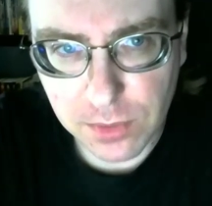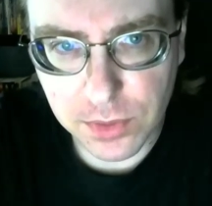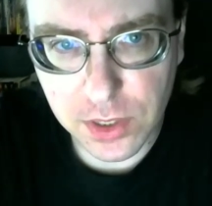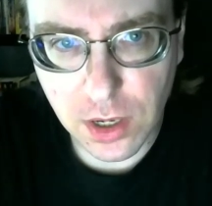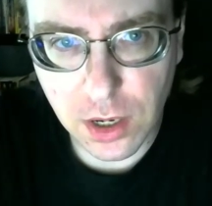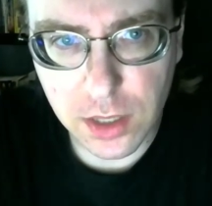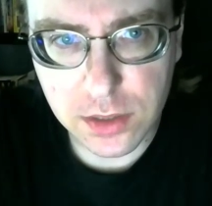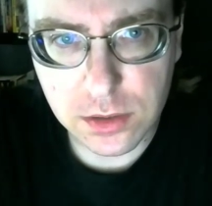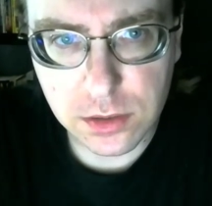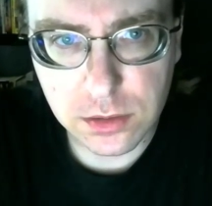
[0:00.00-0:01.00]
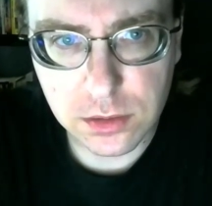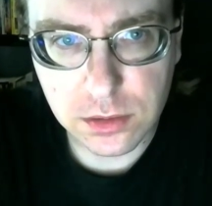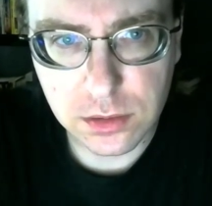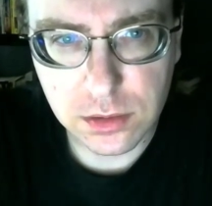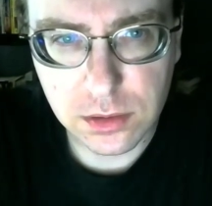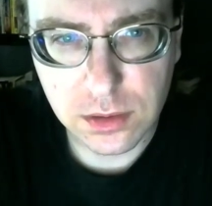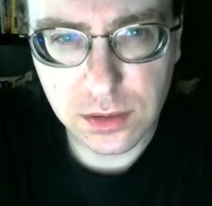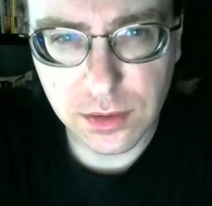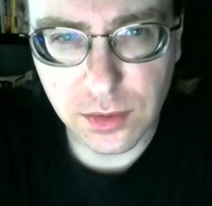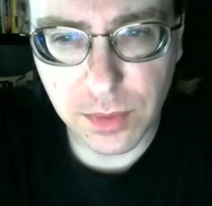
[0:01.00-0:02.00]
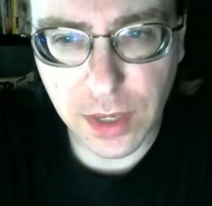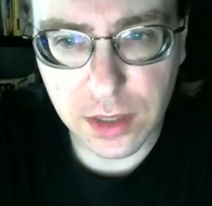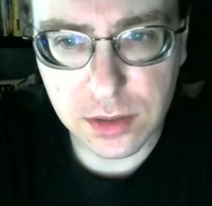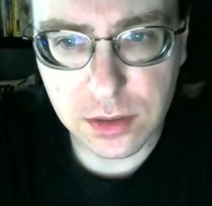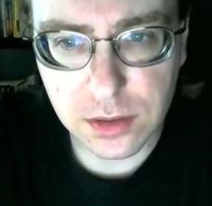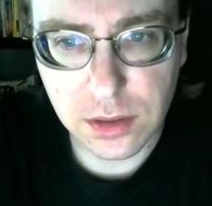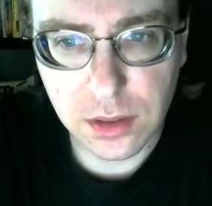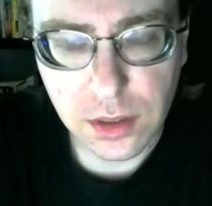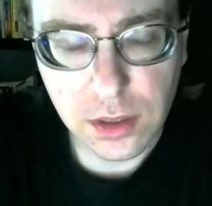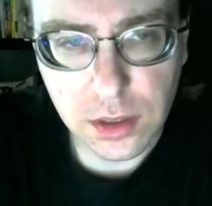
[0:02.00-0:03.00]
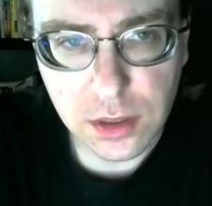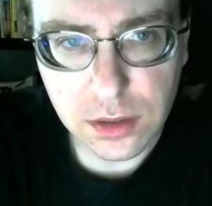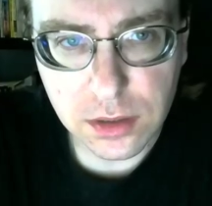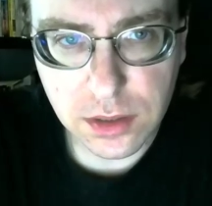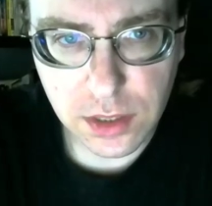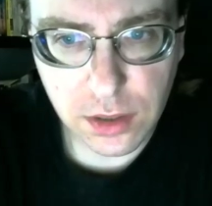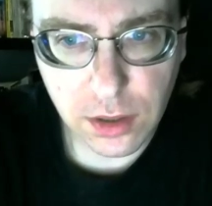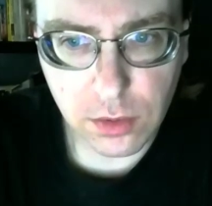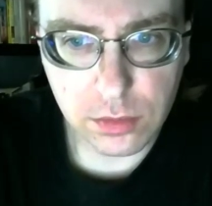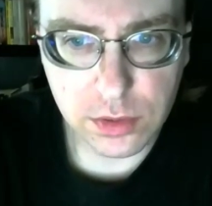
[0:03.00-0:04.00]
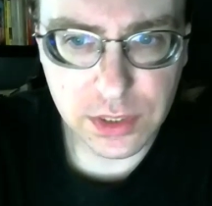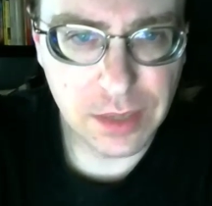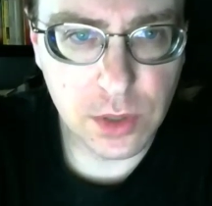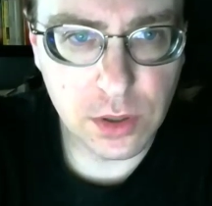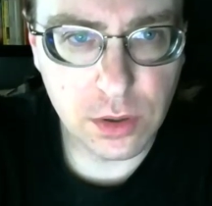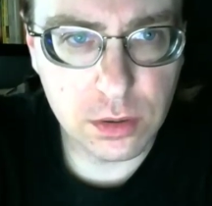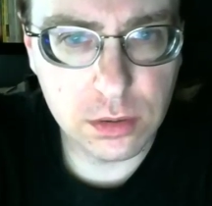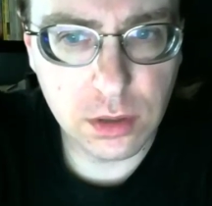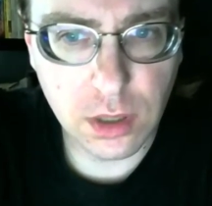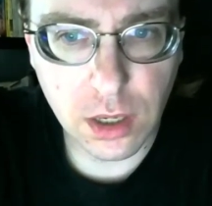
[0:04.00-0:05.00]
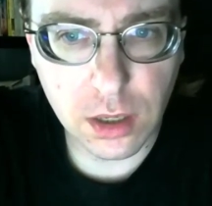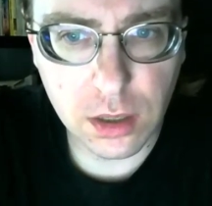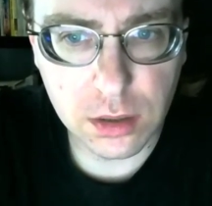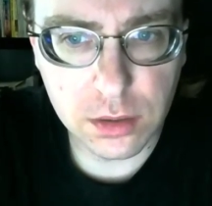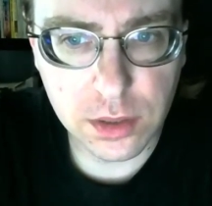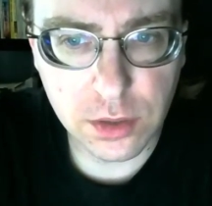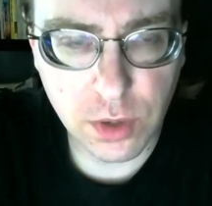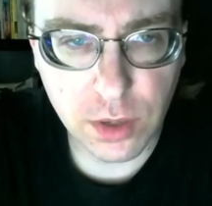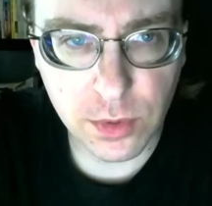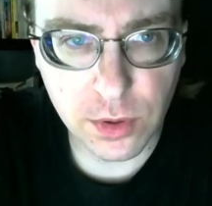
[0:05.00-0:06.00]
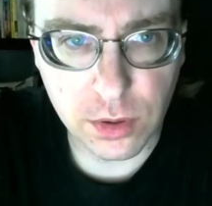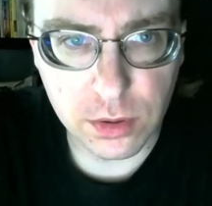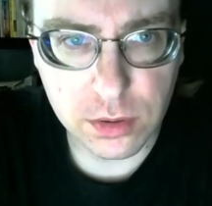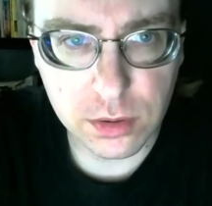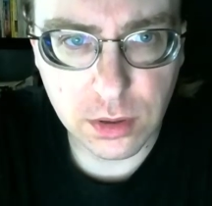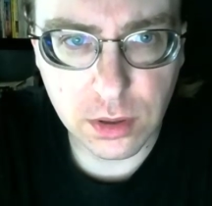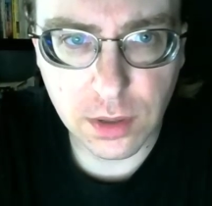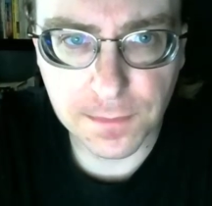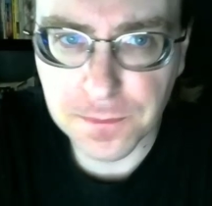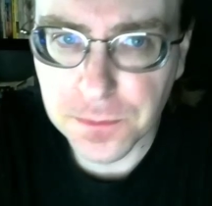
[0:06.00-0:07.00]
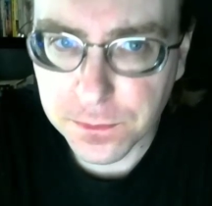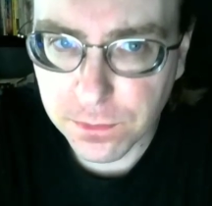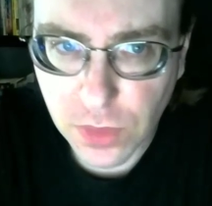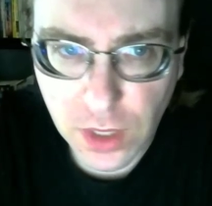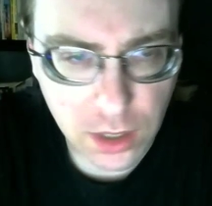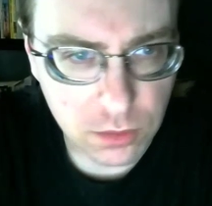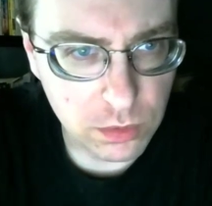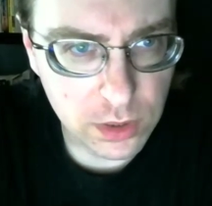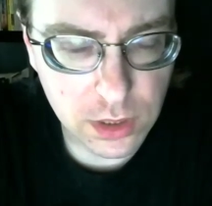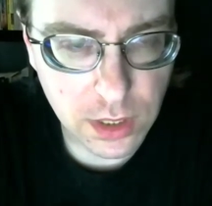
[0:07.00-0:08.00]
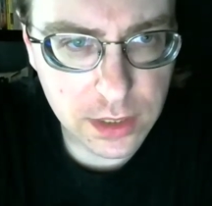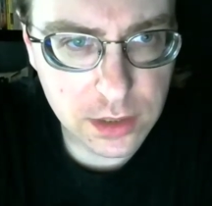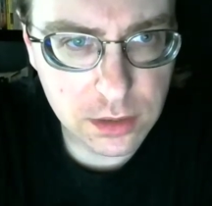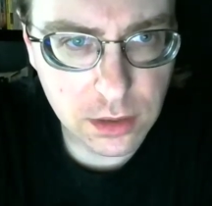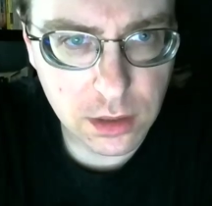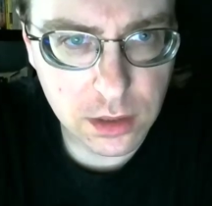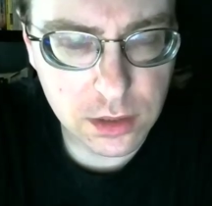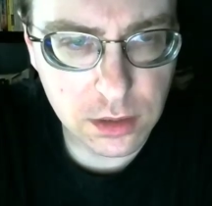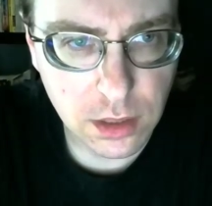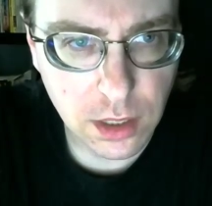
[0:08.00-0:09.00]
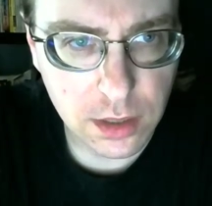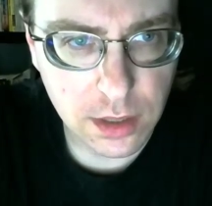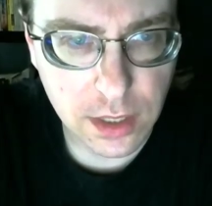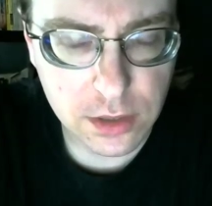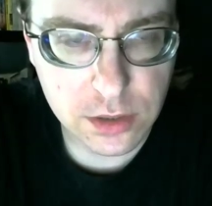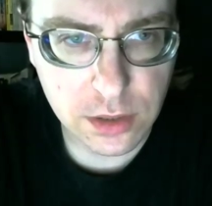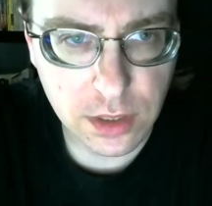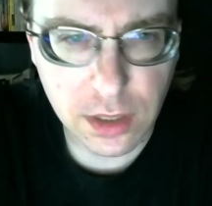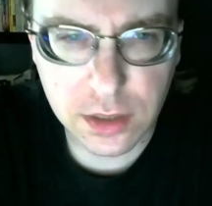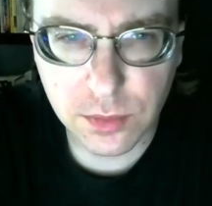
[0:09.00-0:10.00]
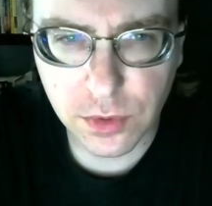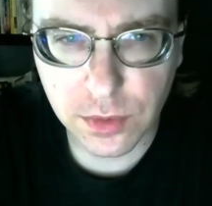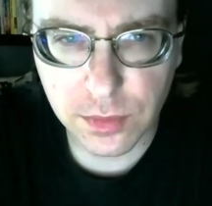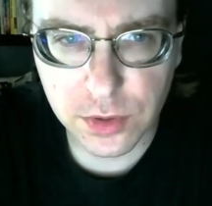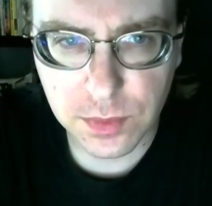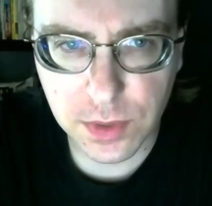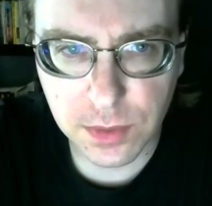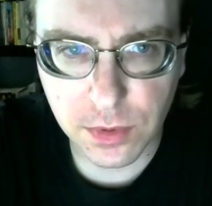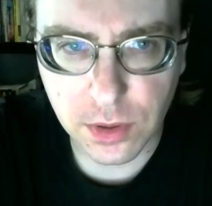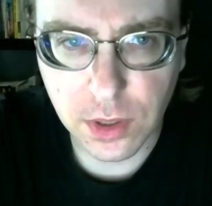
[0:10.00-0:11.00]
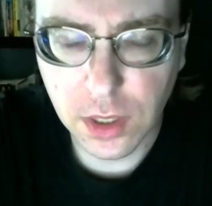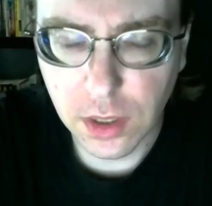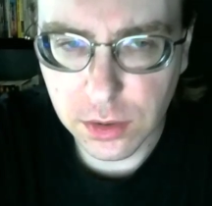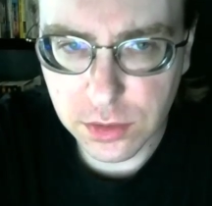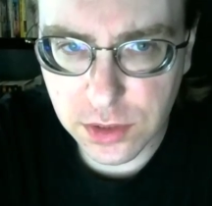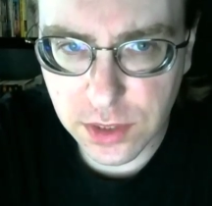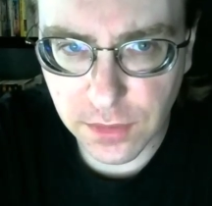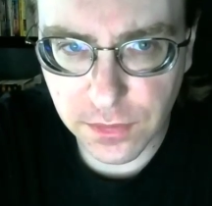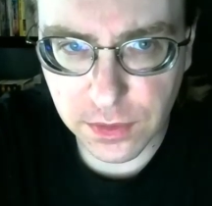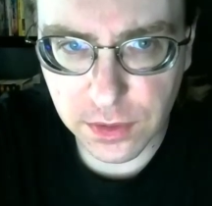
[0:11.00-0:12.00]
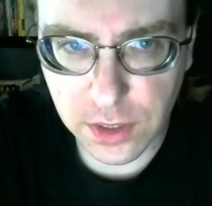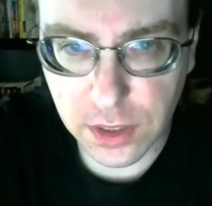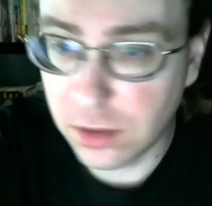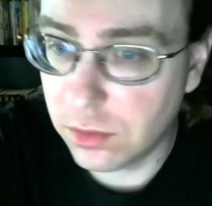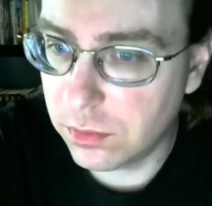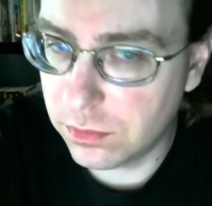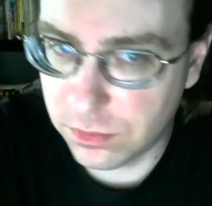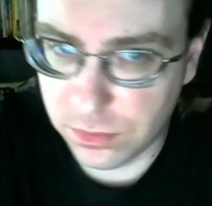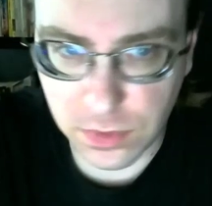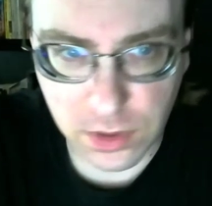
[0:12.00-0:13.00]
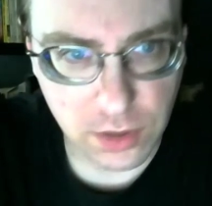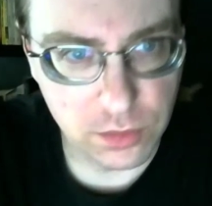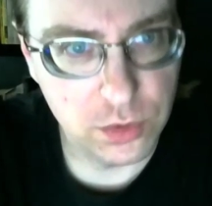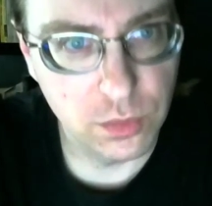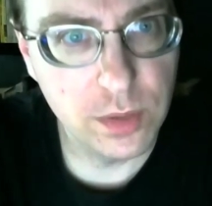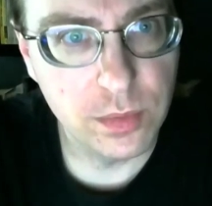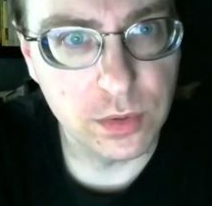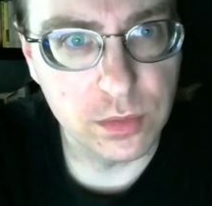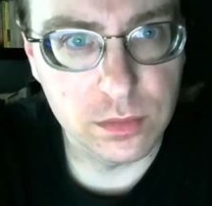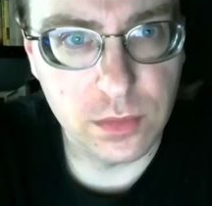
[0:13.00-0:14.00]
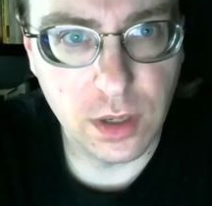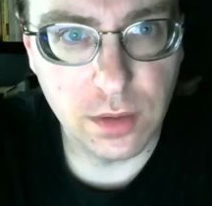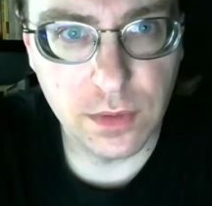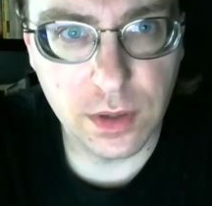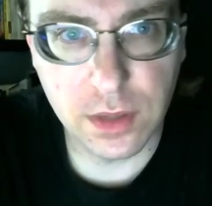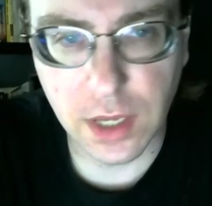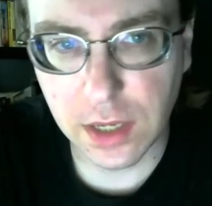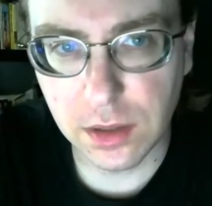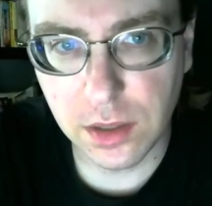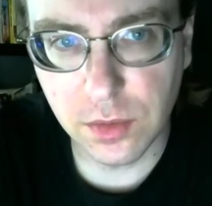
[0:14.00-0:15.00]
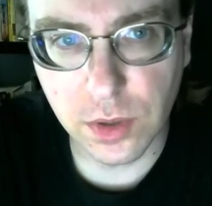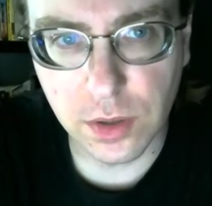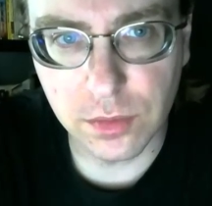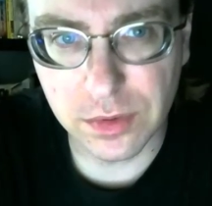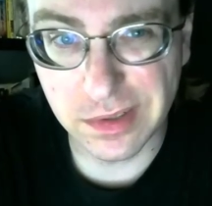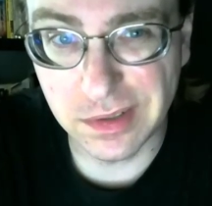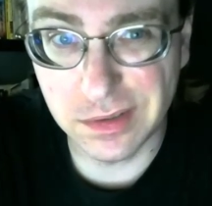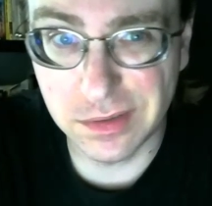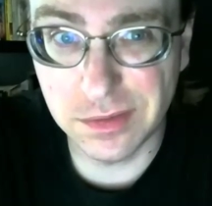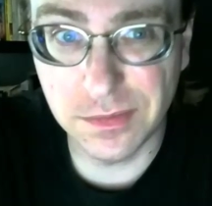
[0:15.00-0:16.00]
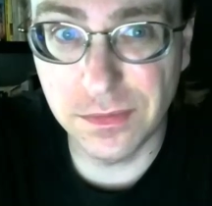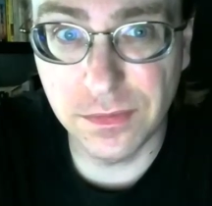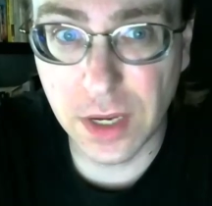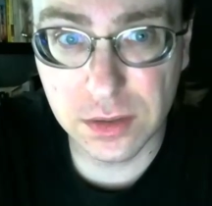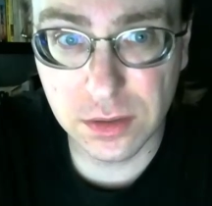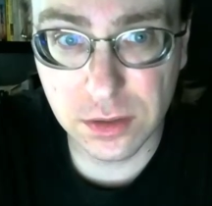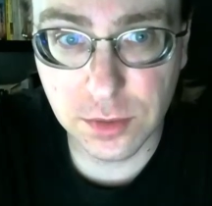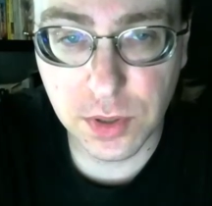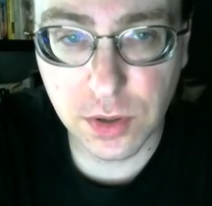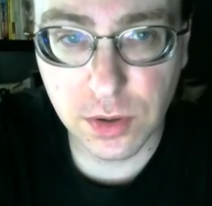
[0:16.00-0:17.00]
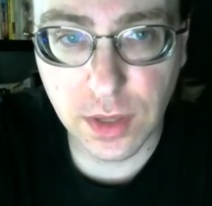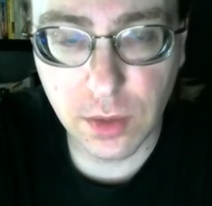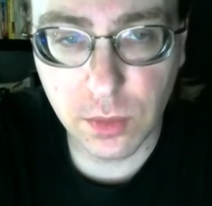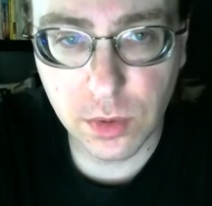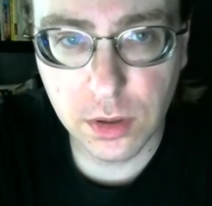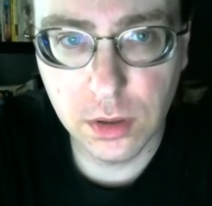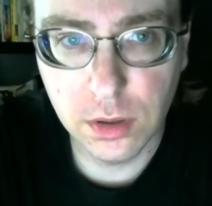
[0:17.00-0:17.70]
but not the best. Ditto, same year, uh, The Incredible Hulk. I really liked it. I liked it a lot, actually. I liked it more than most people. It was definitely it was a reboot of uh, the Ang Lee one, which is vastly superior to that one